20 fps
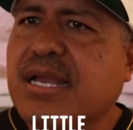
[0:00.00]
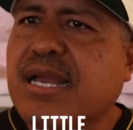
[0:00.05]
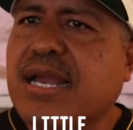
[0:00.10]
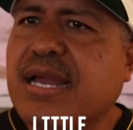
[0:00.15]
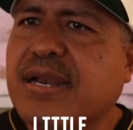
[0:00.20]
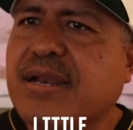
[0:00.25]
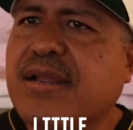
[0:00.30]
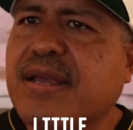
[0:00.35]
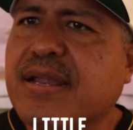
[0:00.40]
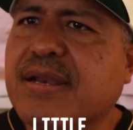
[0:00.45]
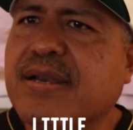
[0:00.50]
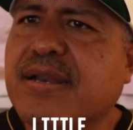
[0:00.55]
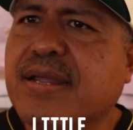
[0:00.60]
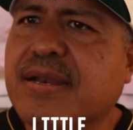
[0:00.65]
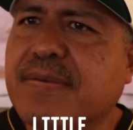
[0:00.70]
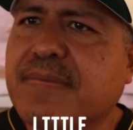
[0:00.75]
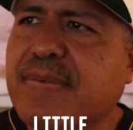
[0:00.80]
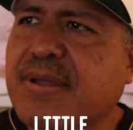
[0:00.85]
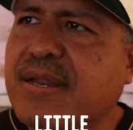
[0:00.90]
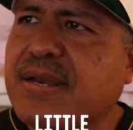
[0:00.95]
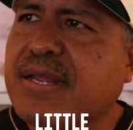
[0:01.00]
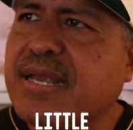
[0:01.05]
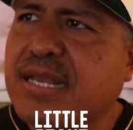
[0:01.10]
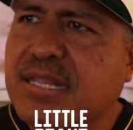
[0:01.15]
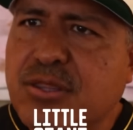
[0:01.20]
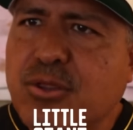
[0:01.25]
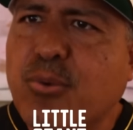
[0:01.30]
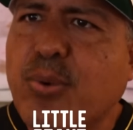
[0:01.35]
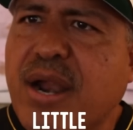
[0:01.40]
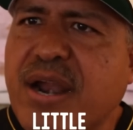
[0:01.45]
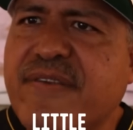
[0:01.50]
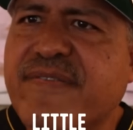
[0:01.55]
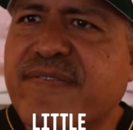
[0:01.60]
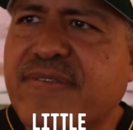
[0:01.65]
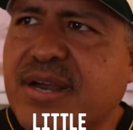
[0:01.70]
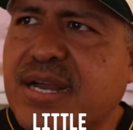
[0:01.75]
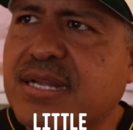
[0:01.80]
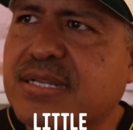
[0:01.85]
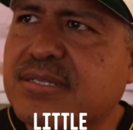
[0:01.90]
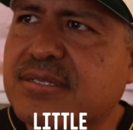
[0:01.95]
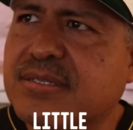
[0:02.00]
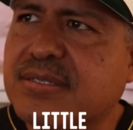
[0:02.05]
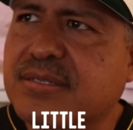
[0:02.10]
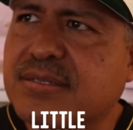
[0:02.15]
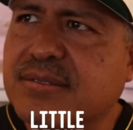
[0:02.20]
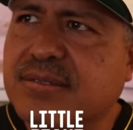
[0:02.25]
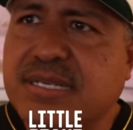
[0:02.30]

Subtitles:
and get the right fights.